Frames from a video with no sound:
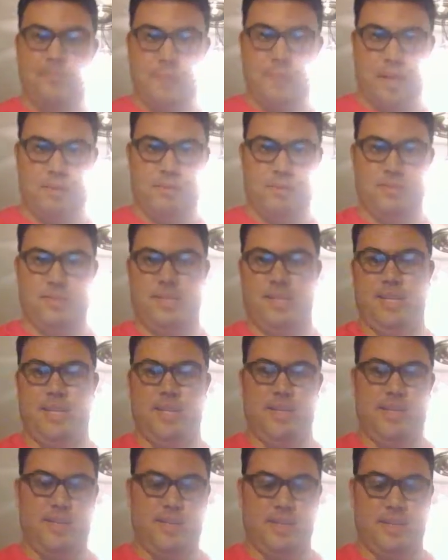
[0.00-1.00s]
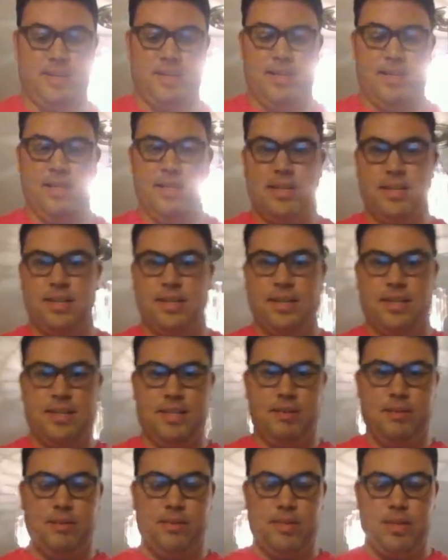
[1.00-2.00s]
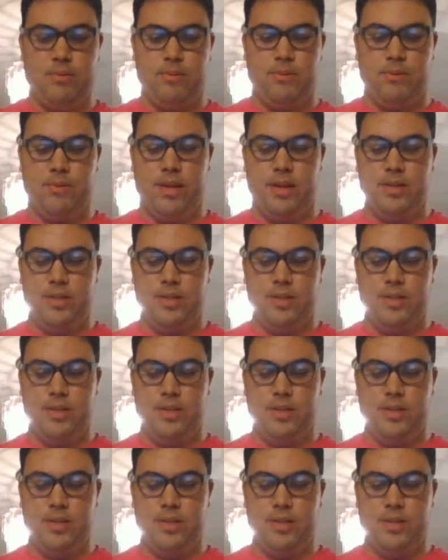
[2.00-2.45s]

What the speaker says: I won't say any notes because I sound bad.